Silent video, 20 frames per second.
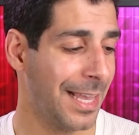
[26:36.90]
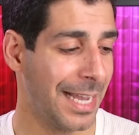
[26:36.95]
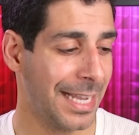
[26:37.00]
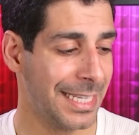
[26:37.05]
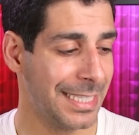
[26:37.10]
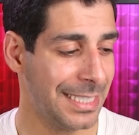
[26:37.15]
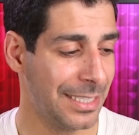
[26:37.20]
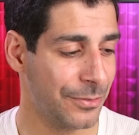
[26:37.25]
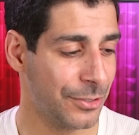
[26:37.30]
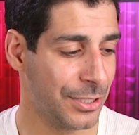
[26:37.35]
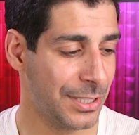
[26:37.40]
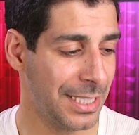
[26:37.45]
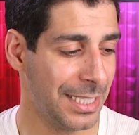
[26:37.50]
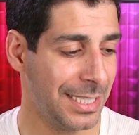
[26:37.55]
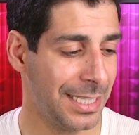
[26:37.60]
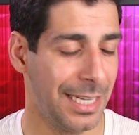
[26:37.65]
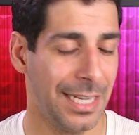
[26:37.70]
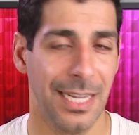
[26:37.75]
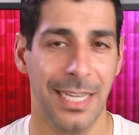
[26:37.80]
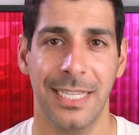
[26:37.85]
I can never
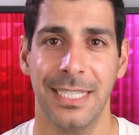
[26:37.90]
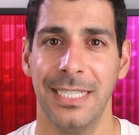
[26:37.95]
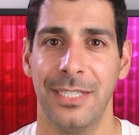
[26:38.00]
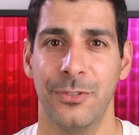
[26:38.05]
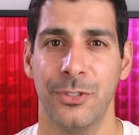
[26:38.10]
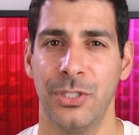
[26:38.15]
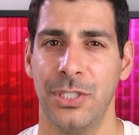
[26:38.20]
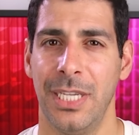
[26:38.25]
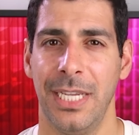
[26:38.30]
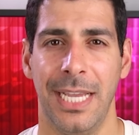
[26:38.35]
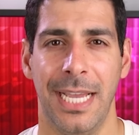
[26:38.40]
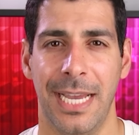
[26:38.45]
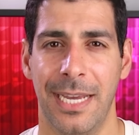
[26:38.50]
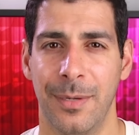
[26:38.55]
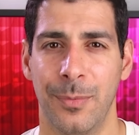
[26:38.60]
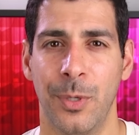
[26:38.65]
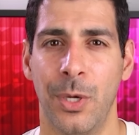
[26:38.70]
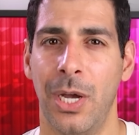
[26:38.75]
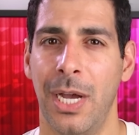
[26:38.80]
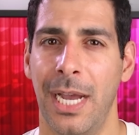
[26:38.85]
say that. I can never say
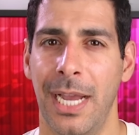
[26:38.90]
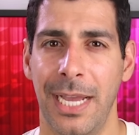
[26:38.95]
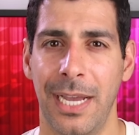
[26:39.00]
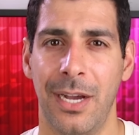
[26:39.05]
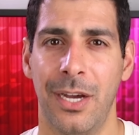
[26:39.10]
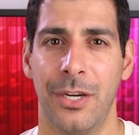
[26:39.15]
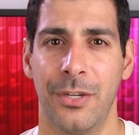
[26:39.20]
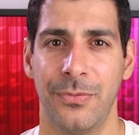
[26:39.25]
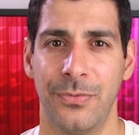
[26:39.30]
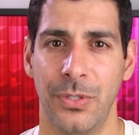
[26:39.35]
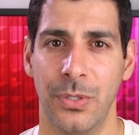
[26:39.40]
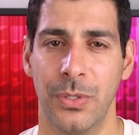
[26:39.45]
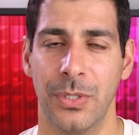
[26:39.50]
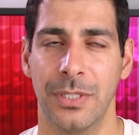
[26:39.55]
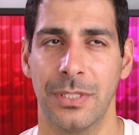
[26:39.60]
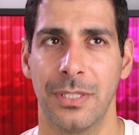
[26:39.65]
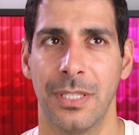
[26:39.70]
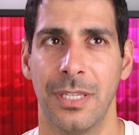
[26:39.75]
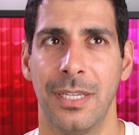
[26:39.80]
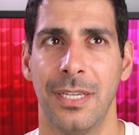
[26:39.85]
animal eye
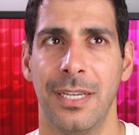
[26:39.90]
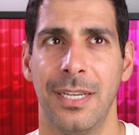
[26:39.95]
autofocus.